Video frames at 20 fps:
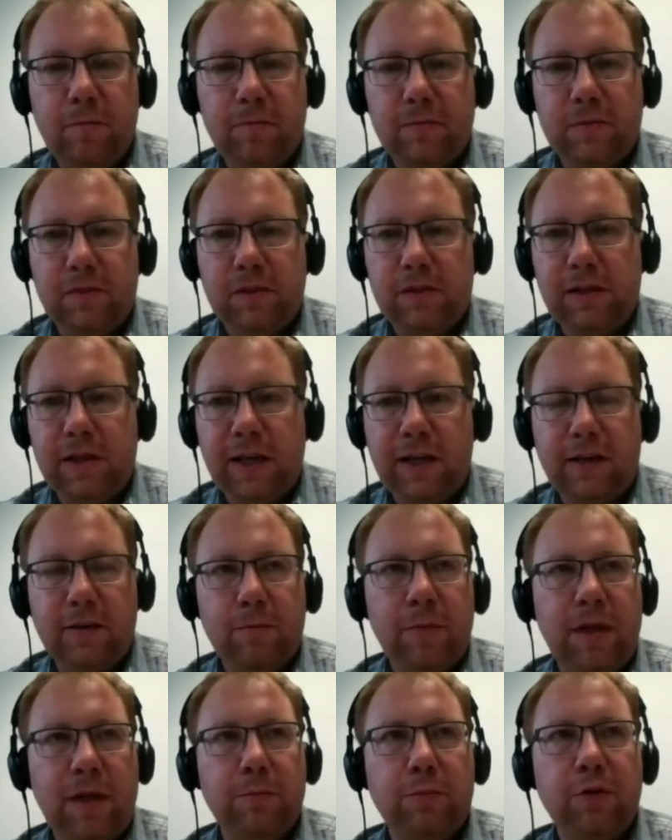like
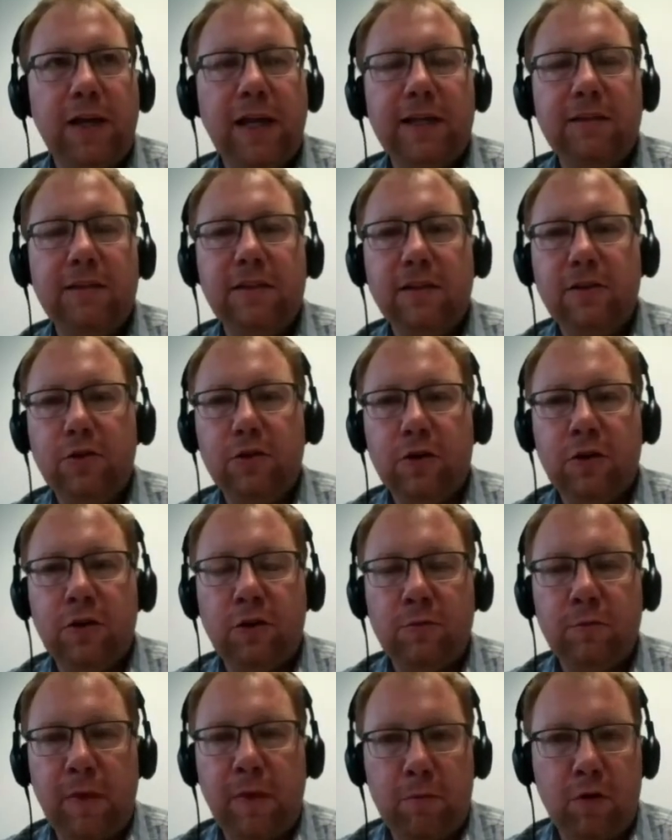manipulating your own
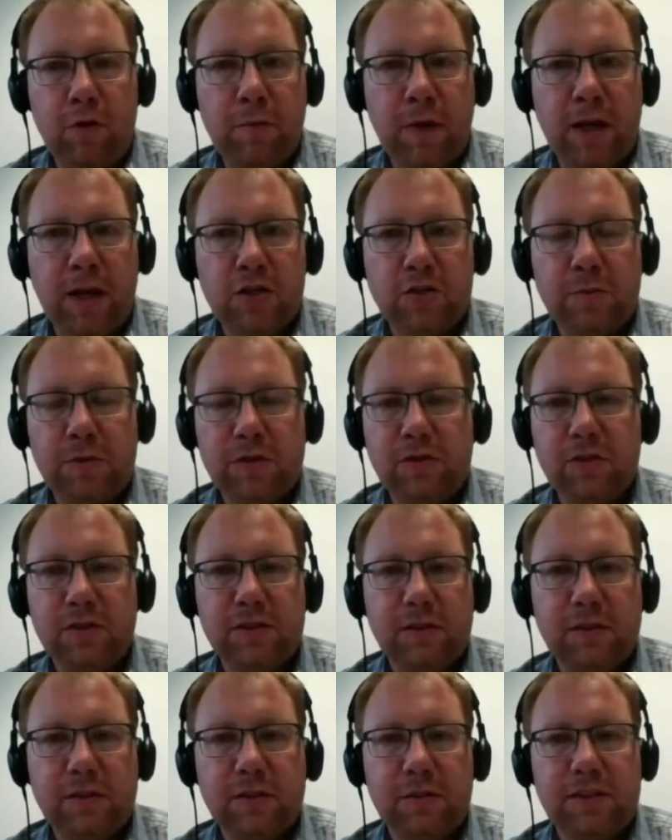memory management
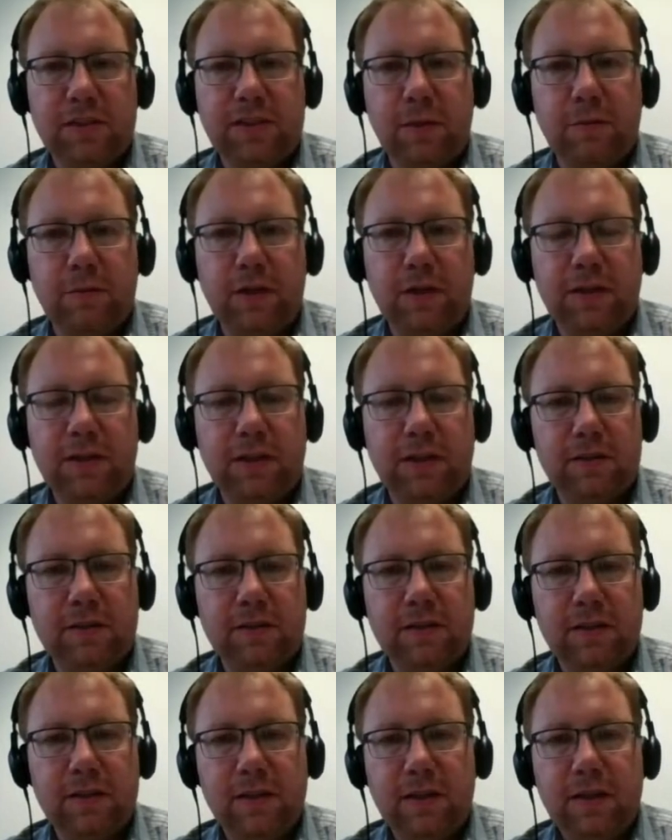system is something that
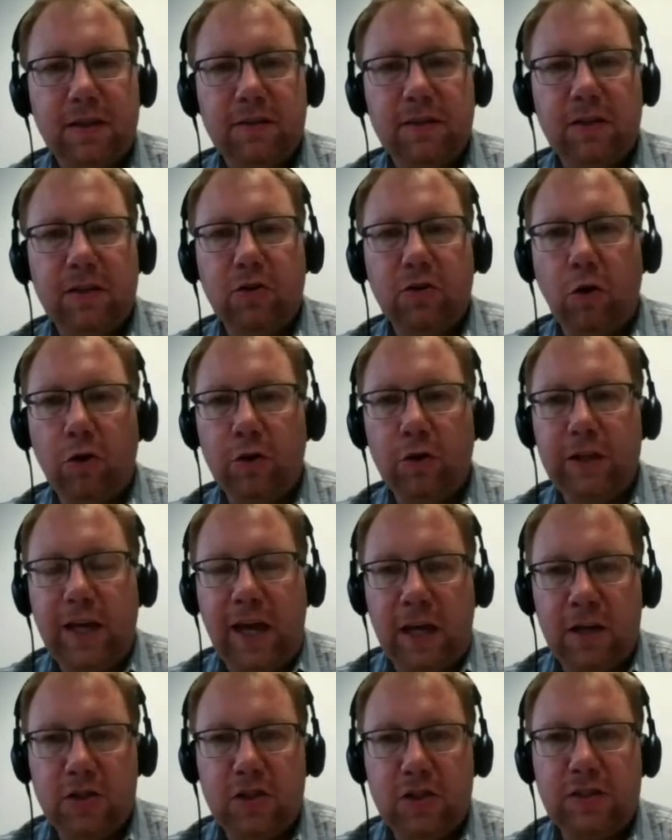all the
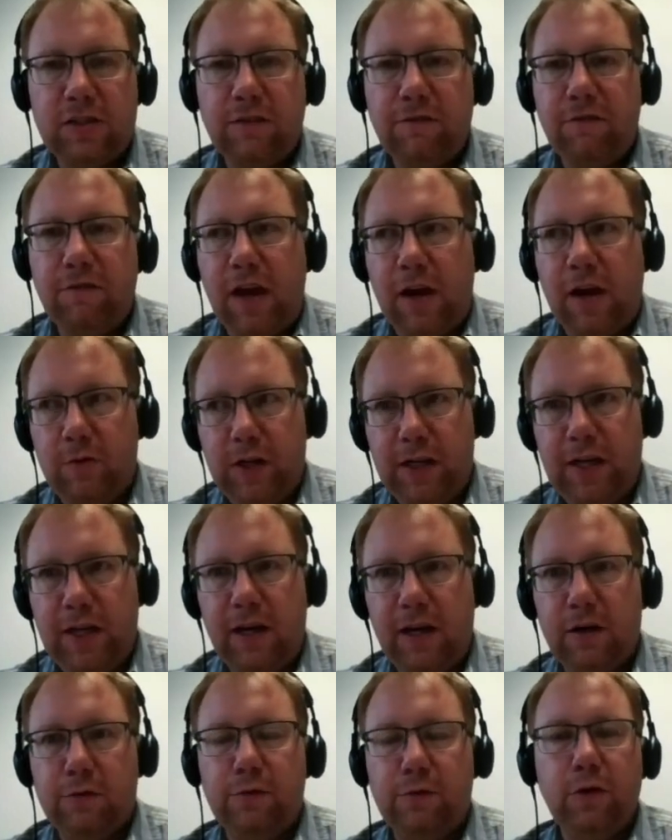engines are very
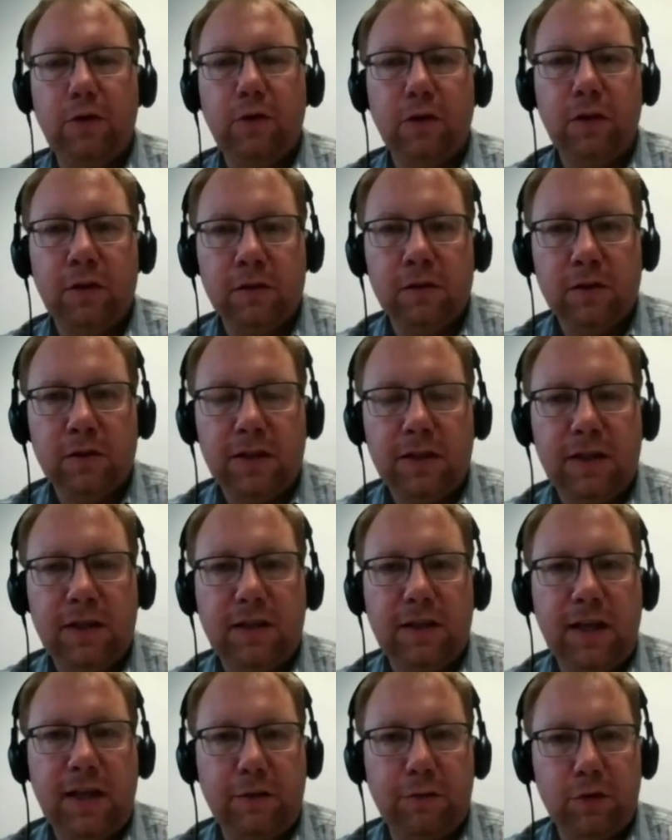careful
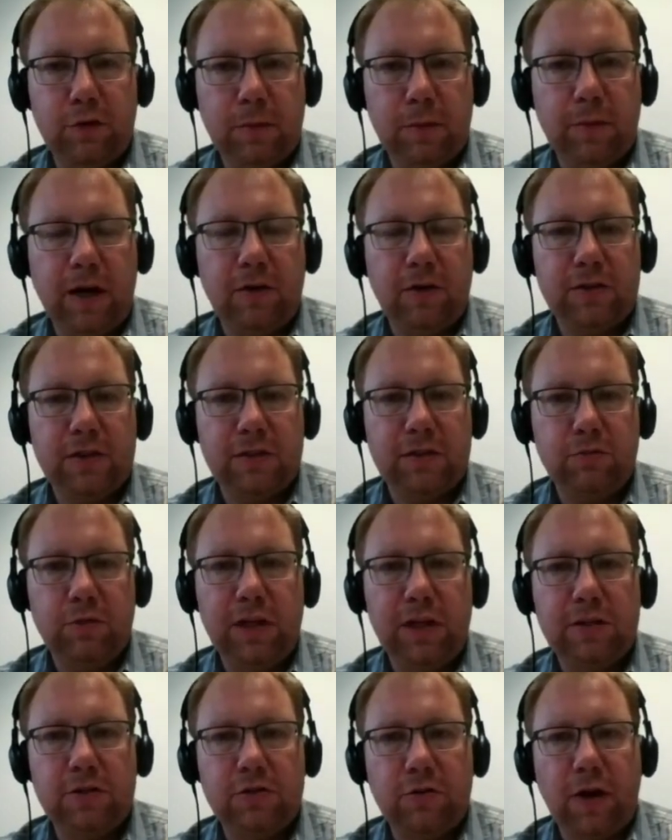about, and
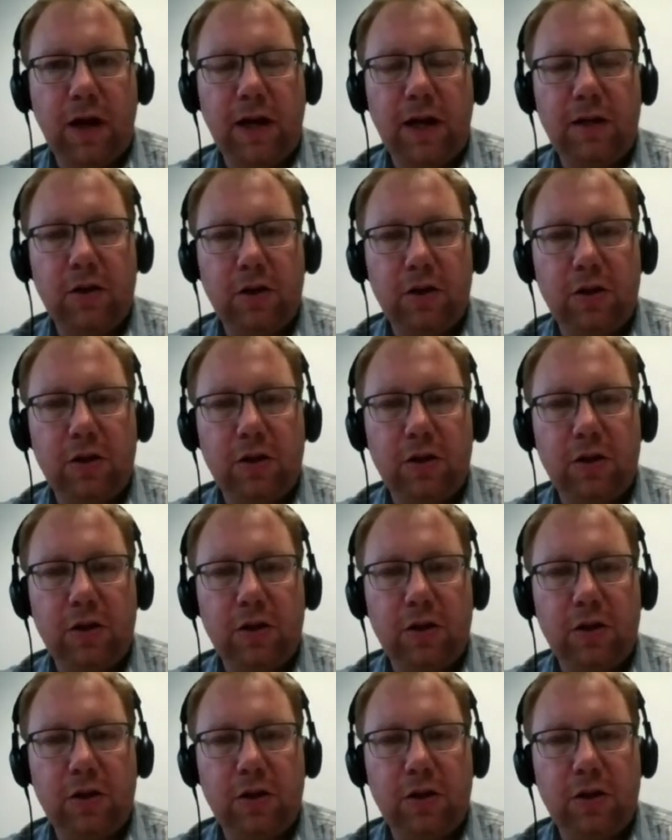really try not